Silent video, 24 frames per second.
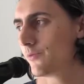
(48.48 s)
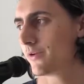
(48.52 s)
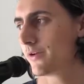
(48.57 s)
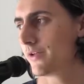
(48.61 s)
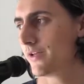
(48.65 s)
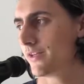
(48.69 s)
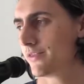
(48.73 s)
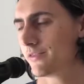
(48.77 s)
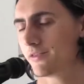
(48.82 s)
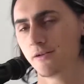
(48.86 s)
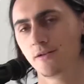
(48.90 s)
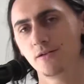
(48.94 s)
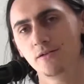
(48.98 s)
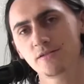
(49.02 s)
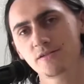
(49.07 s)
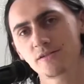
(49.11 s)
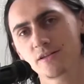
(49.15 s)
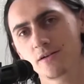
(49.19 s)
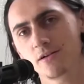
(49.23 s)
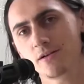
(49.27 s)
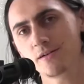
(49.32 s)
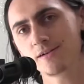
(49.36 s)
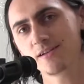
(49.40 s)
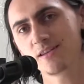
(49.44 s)
want to hit the notes
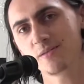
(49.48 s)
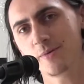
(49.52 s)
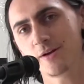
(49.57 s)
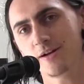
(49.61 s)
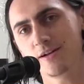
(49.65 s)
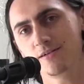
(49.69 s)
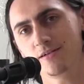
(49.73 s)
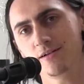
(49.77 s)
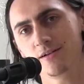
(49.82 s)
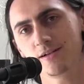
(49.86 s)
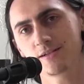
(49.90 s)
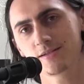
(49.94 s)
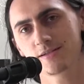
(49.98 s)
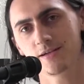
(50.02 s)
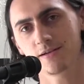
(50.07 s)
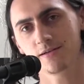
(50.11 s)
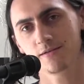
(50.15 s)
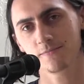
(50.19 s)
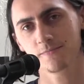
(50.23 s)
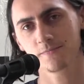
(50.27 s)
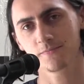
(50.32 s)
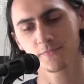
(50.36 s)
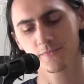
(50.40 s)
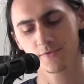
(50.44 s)
that aren't in the pentatonic
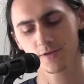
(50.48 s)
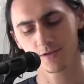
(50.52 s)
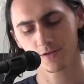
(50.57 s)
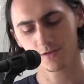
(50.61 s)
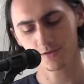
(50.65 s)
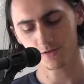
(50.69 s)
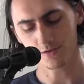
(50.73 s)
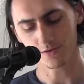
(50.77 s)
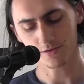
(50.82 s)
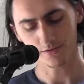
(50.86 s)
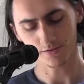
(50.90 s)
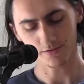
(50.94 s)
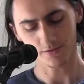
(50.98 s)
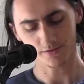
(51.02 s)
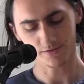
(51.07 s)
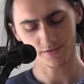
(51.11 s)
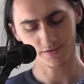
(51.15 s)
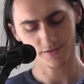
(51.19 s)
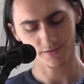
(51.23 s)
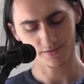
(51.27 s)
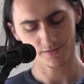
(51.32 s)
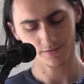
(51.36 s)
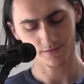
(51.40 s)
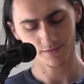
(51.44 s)
scale, you can
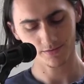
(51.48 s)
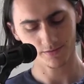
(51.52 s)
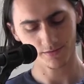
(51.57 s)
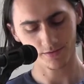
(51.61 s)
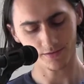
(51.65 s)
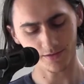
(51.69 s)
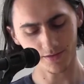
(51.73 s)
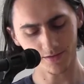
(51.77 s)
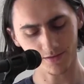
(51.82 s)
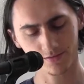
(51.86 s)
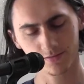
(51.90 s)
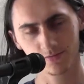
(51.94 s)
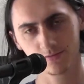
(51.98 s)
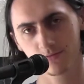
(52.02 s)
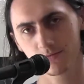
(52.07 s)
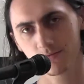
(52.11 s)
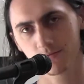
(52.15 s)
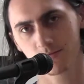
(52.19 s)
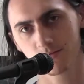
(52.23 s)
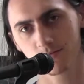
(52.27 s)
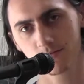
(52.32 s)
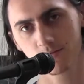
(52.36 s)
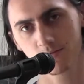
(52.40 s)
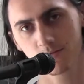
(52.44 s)
use the
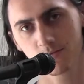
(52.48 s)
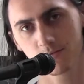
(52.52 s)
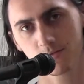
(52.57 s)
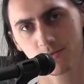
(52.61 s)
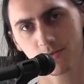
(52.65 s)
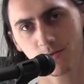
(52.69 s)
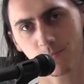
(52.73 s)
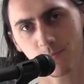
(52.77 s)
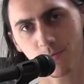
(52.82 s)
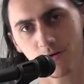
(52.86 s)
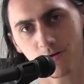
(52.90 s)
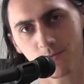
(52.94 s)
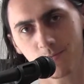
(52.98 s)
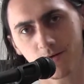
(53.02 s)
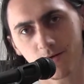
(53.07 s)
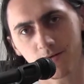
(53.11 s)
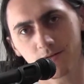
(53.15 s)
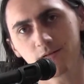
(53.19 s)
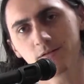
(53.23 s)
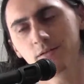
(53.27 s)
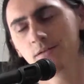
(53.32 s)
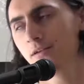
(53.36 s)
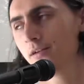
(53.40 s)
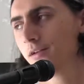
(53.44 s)
start power
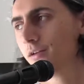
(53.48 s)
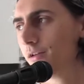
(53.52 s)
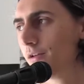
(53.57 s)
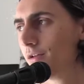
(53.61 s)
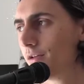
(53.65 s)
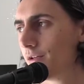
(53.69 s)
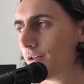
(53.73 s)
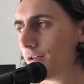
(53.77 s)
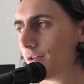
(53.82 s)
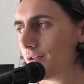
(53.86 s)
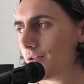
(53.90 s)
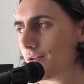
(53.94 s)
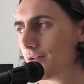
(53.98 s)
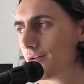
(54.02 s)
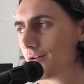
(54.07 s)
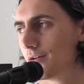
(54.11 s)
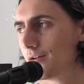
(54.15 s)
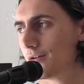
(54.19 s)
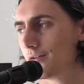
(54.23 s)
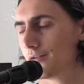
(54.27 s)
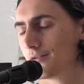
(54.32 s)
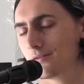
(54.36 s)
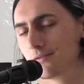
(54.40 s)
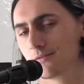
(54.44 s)
button.
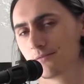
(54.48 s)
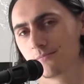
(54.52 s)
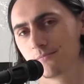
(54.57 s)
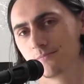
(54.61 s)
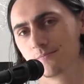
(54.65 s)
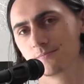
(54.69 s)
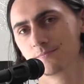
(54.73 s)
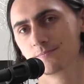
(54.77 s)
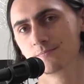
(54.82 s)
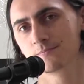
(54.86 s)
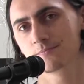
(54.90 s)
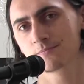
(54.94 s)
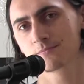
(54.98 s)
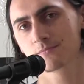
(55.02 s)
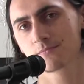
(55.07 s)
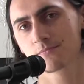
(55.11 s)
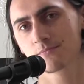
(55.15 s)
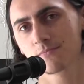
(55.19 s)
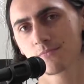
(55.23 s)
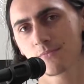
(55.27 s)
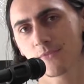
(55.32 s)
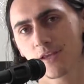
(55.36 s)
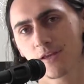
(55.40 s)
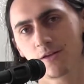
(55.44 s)
Um,
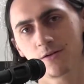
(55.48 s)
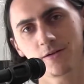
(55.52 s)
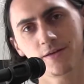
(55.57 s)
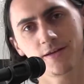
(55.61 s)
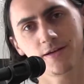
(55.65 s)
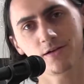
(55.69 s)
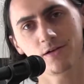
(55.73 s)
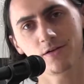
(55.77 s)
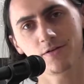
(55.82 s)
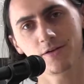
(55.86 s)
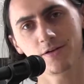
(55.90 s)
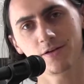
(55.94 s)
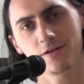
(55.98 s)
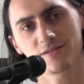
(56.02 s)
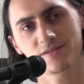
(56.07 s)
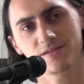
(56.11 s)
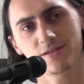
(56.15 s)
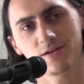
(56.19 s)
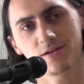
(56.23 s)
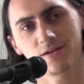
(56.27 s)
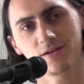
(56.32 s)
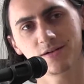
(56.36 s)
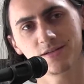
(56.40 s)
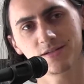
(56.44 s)
it'll hit all the notes that
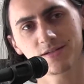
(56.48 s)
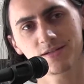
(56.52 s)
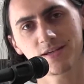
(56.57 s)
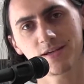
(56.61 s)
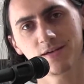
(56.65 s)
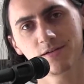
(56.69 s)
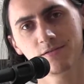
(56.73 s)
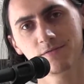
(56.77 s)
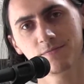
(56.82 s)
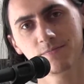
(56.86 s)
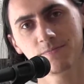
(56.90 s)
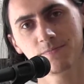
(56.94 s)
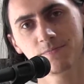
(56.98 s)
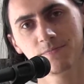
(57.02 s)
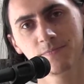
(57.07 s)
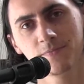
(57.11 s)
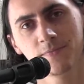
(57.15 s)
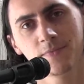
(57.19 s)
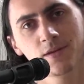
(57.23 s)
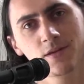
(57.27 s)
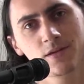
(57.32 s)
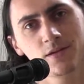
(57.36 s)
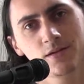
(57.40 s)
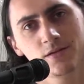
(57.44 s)
aren't in the scale,
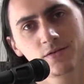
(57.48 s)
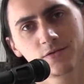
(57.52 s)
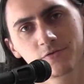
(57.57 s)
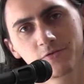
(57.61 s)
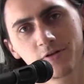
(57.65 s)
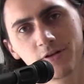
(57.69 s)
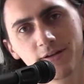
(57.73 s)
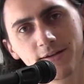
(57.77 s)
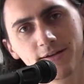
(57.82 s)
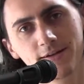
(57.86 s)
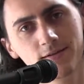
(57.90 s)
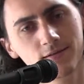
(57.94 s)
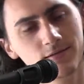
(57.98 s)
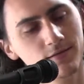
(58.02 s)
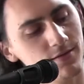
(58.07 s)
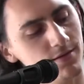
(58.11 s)
treating